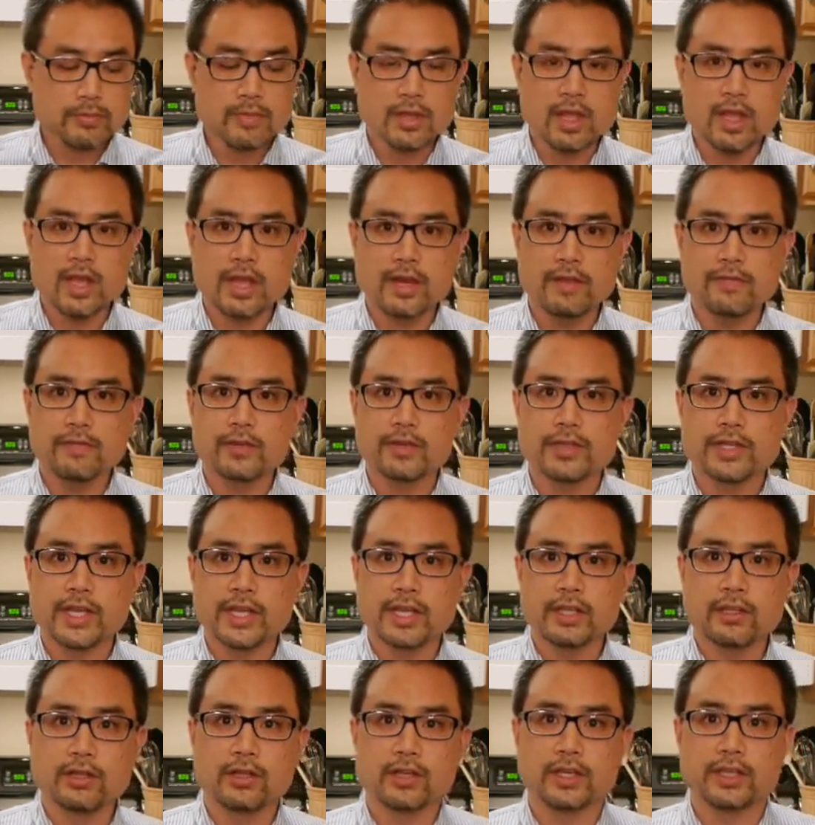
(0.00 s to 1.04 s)
And if you
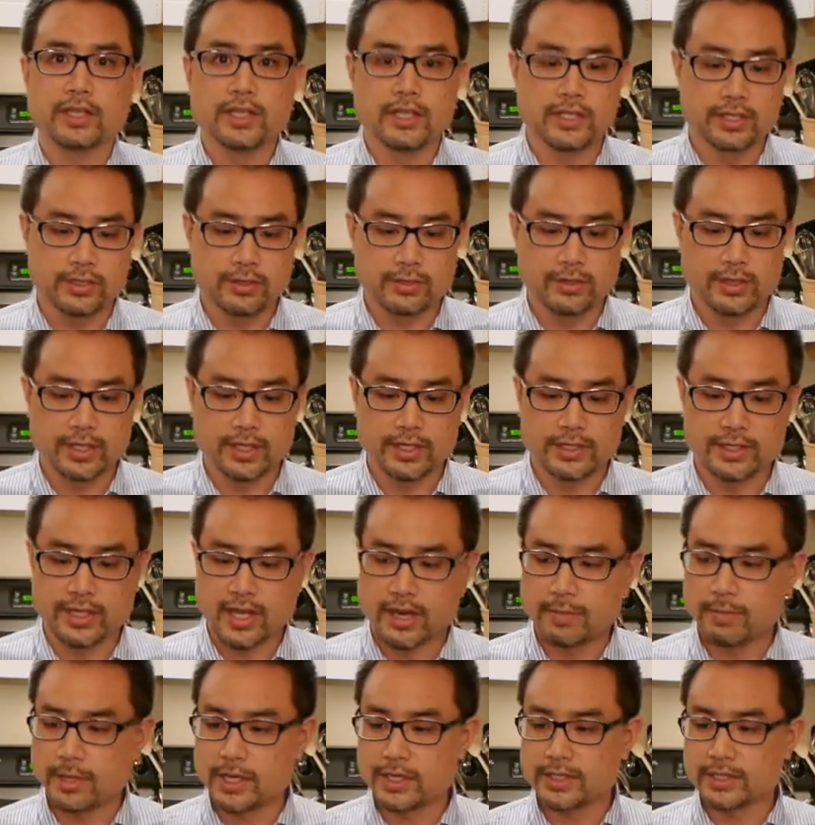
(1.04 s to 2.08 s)
take a look at these two things
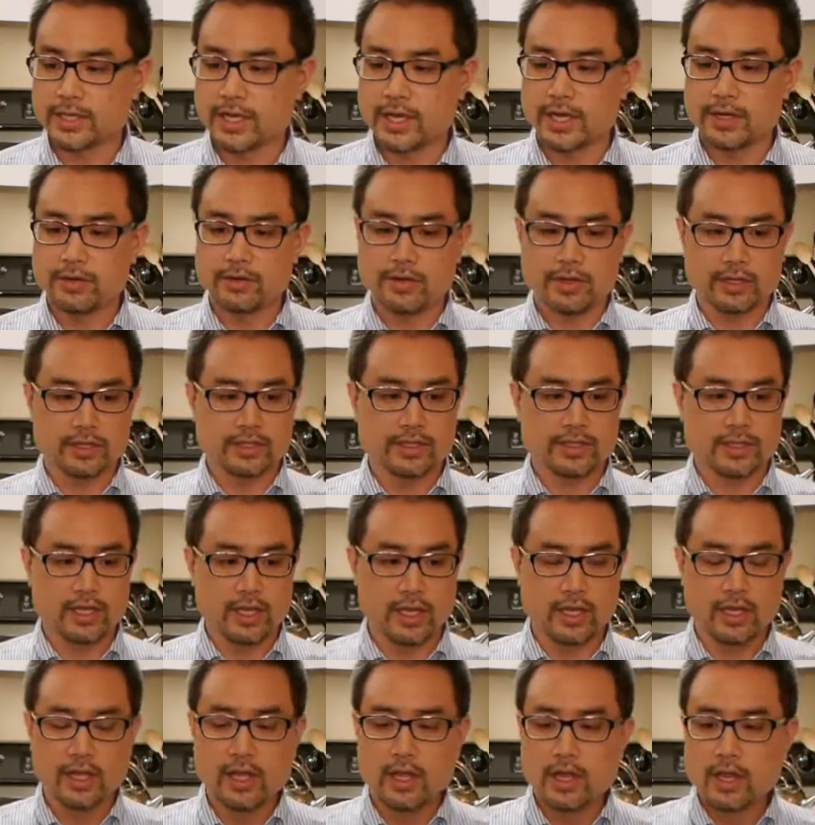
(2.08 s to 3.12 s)
side by side, you can
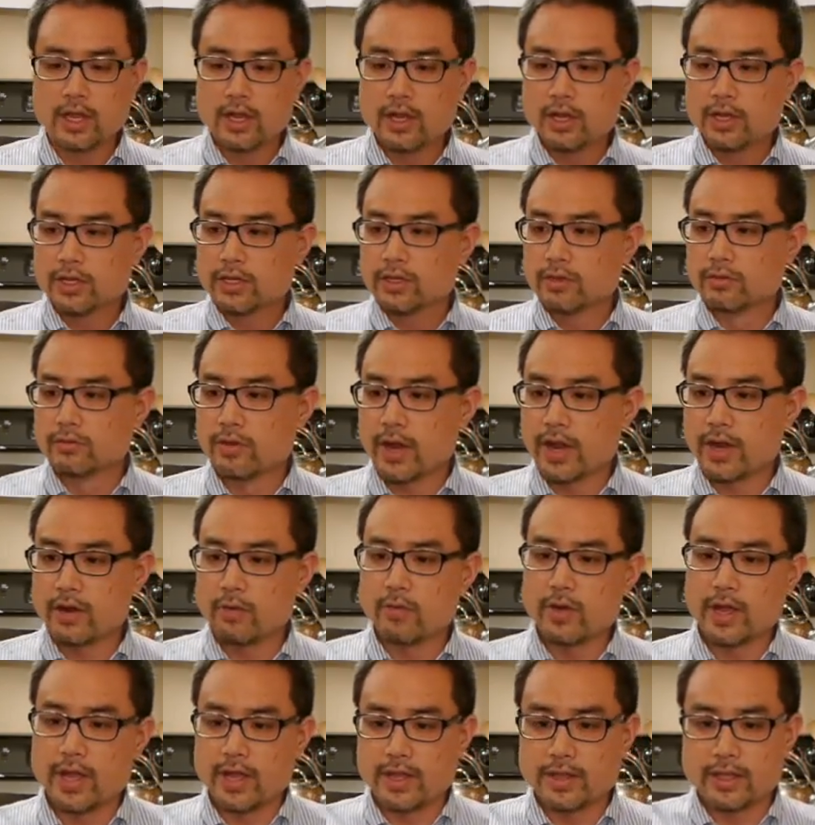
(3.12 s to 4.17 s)
see right
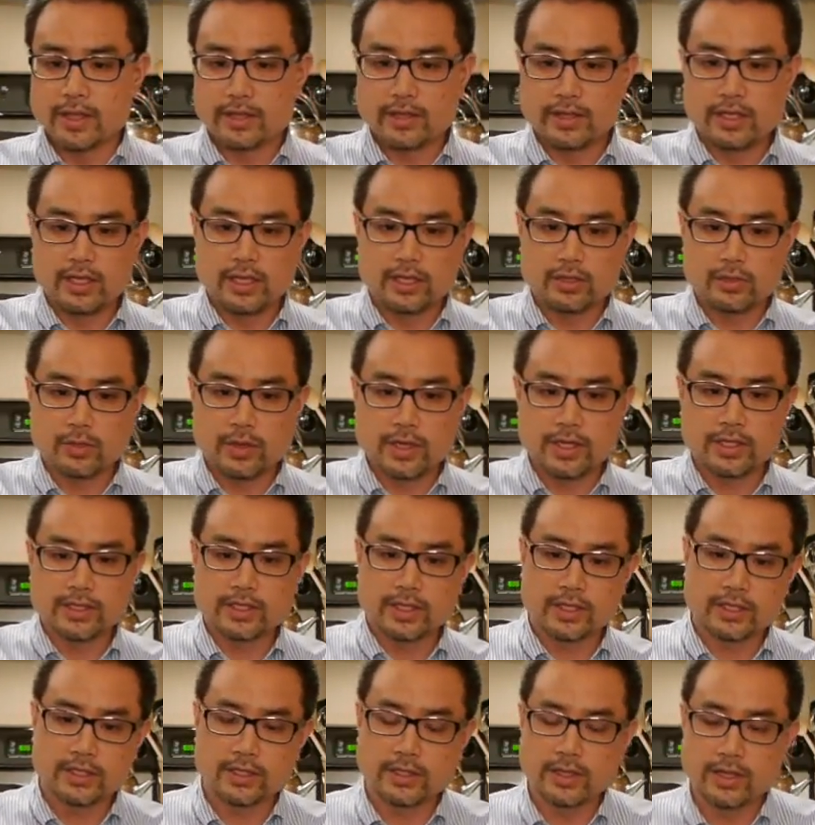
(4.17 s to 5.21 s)
away that the
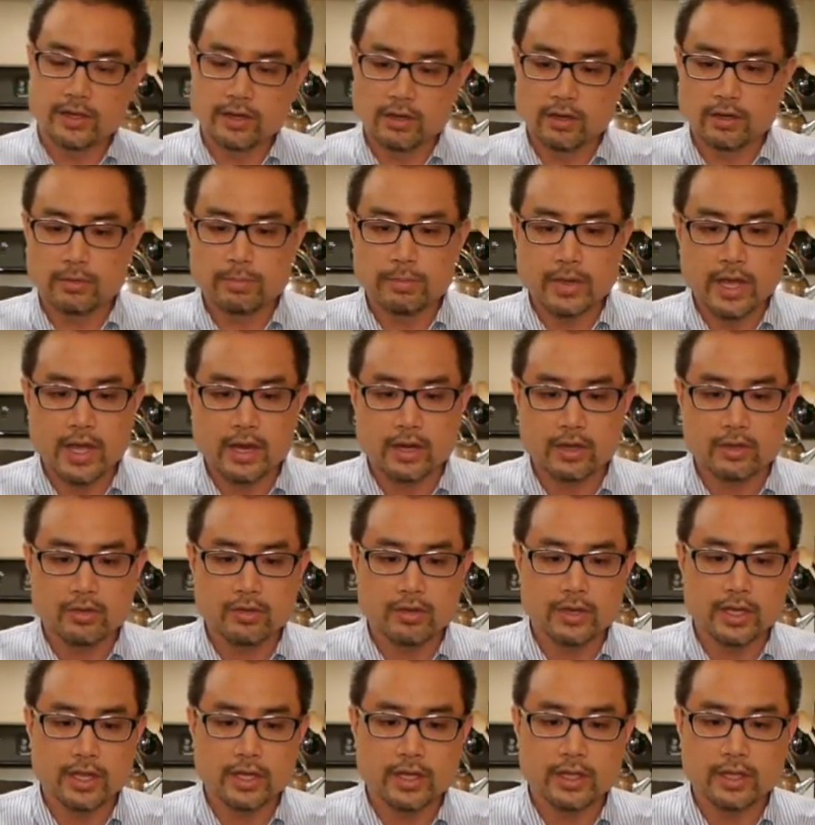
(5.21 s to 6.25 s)
26 liter
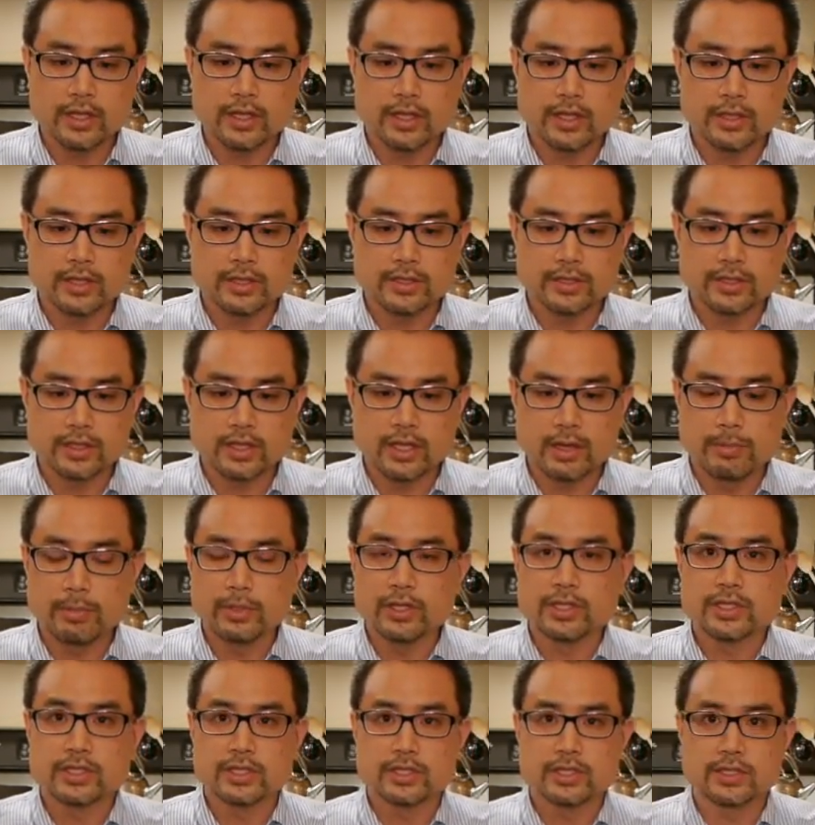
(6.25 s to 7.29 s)
Patagonia is a
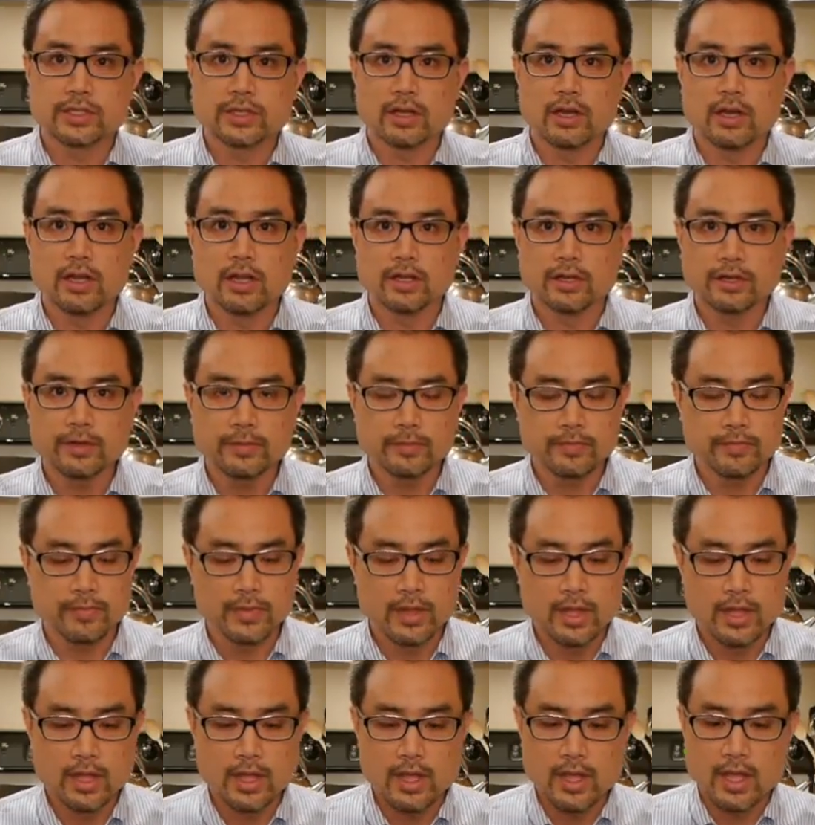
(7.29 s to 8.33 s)
couple inches taller,
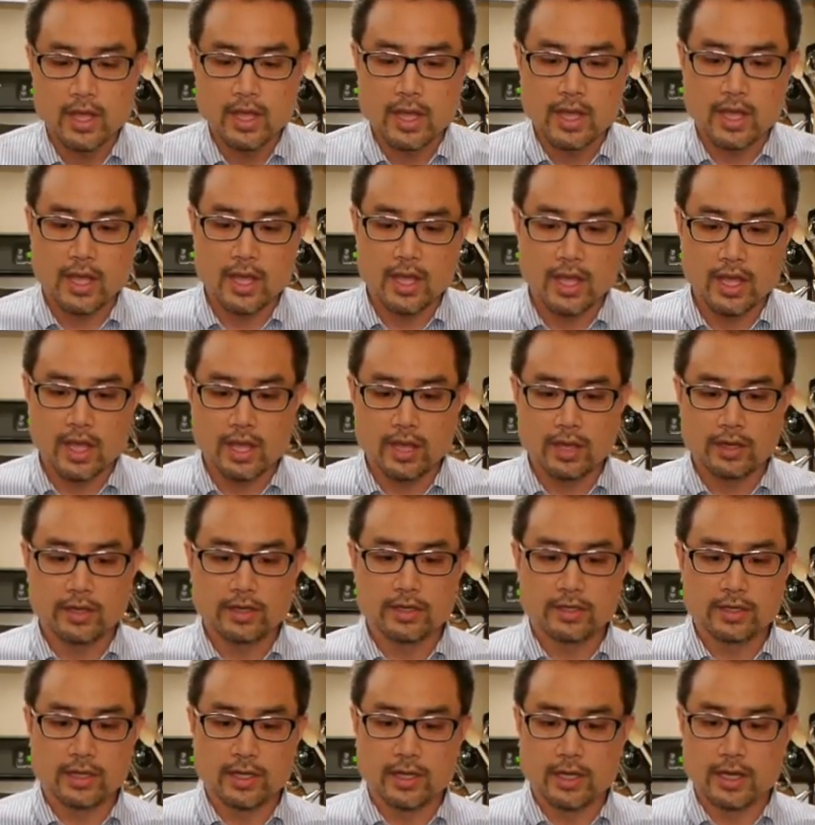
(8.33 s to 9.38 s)

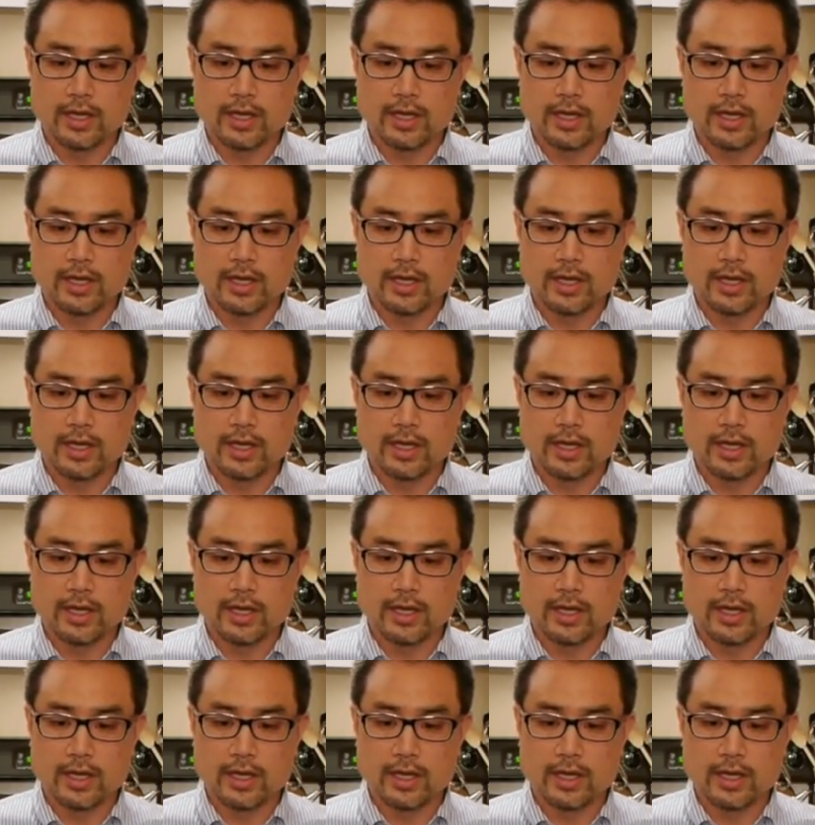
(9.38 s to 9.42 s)
and